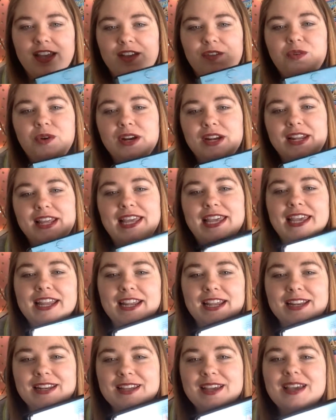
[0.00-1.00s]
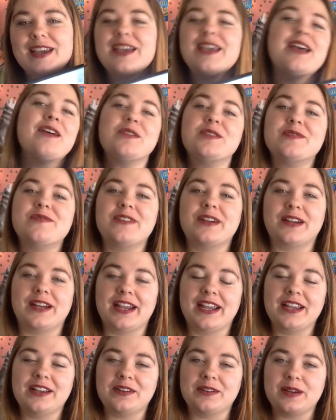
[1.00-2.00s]
I wanted to hit it. I was
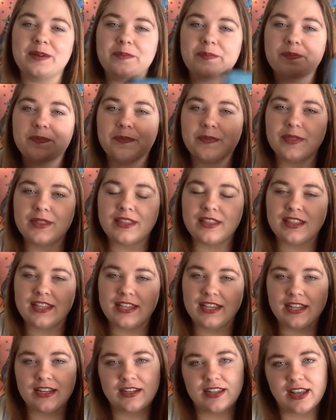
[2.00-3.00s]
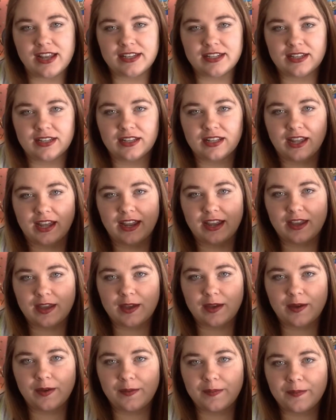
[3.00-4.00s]
very angry. The ending I didn't like.
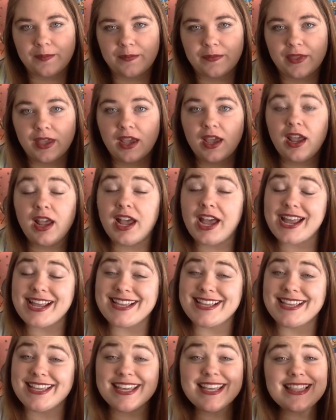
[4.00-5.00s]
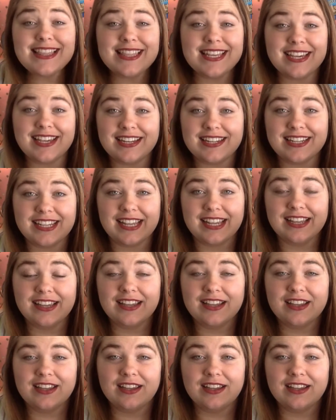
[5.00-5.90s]
I get the ending,